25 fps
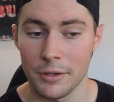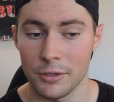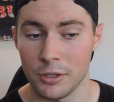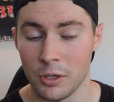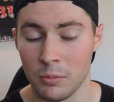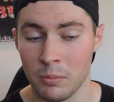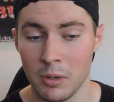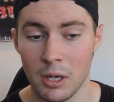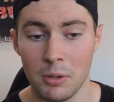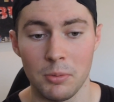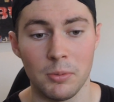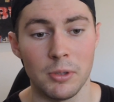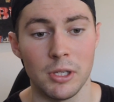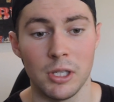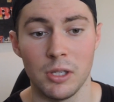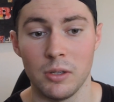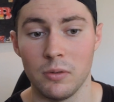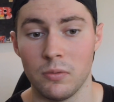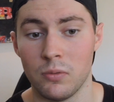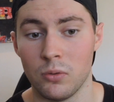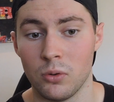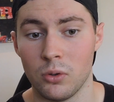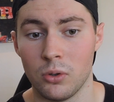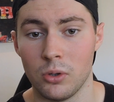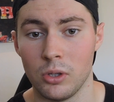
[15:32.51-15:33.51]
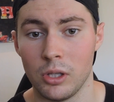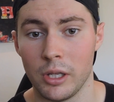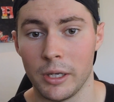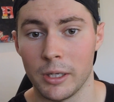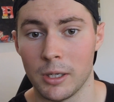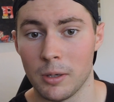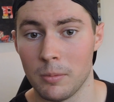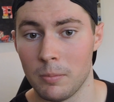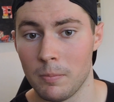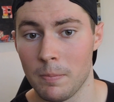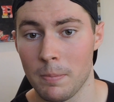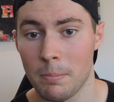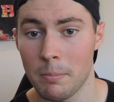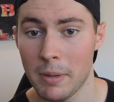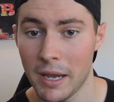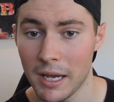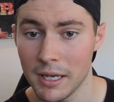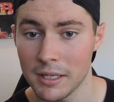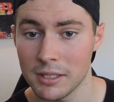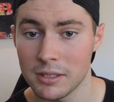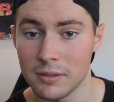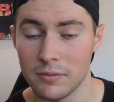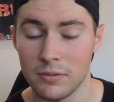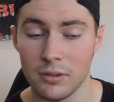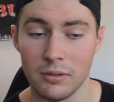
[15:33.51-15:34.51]
So maybe for like a
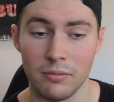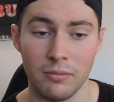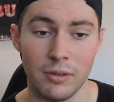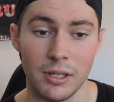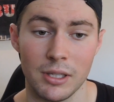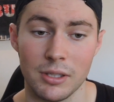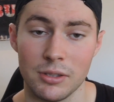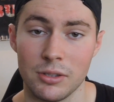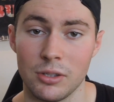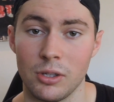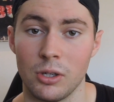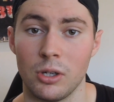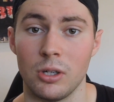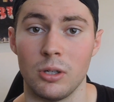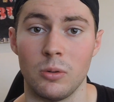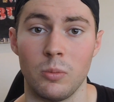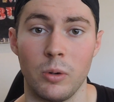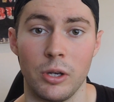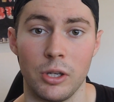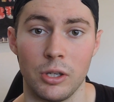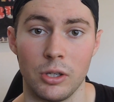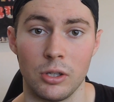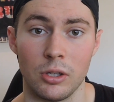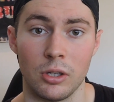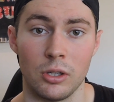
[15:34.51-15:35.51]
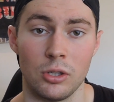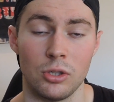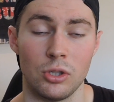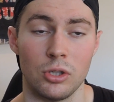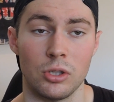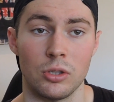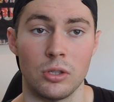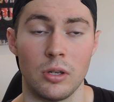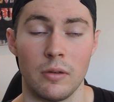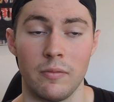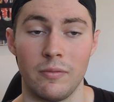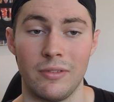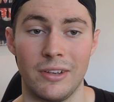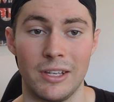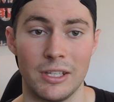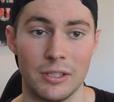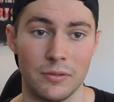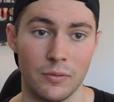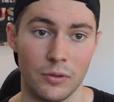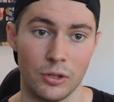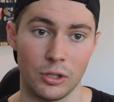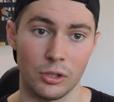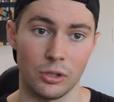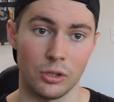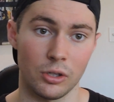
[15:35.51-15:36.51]
passive investor where you're going to just
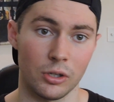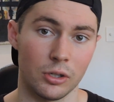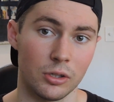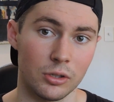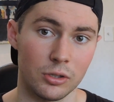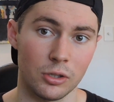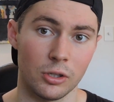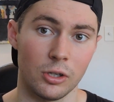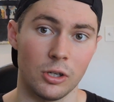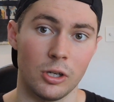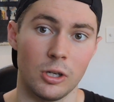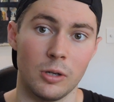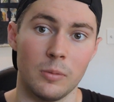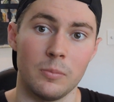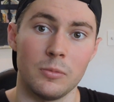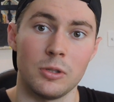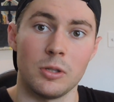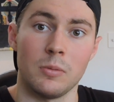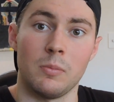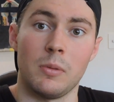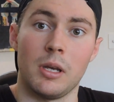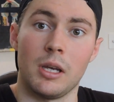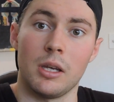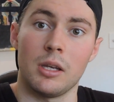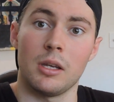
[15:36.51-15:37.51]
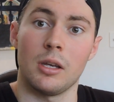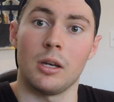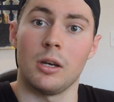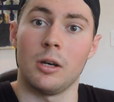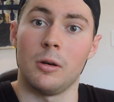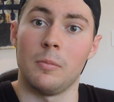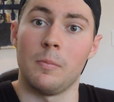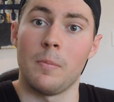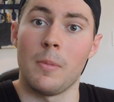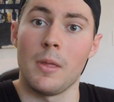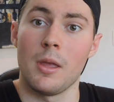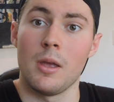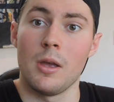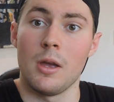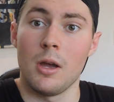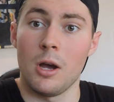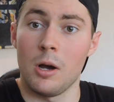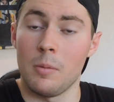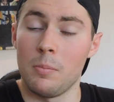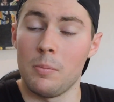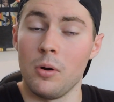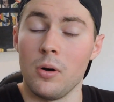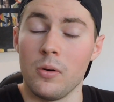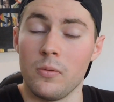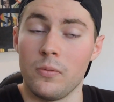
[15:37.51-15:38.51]
invest for the long term to make a
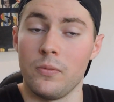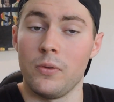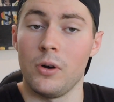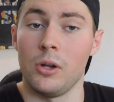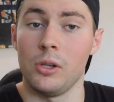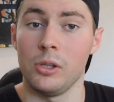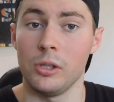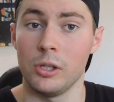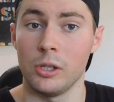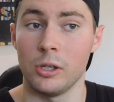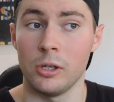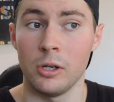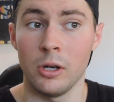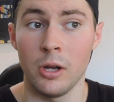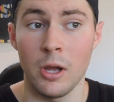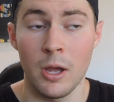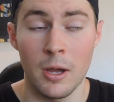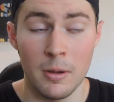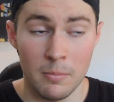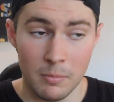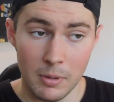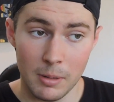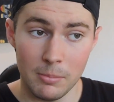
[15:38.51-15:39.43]
portfolio,